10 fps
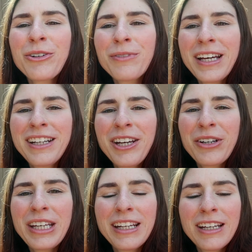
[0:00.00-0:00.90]

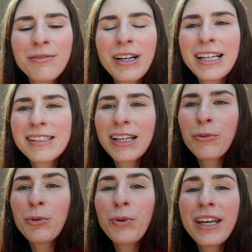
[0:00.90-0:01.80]
veterinarian advised that
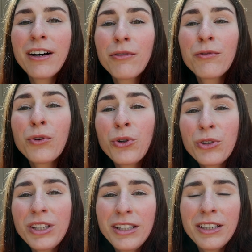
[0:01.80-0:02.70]
we wait a
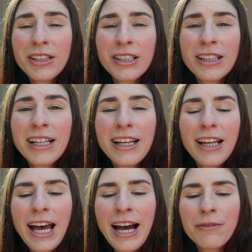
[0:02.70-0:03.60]
full year
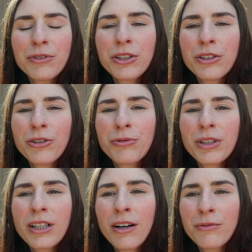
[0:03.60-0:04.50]
after her
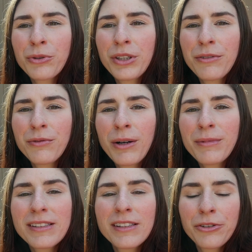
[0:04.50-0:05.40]
recovery from
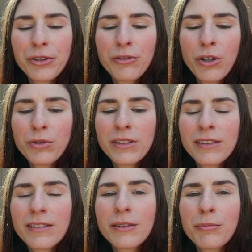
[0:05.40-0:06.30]

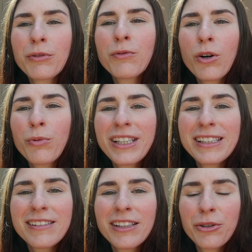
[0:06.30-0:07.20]
listeriosis before we
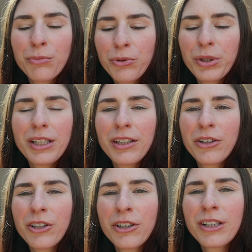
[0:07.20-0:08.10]
consider breeding
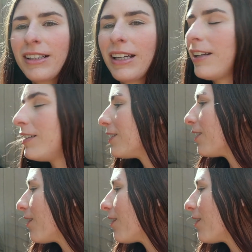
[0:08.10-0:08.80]
her. And until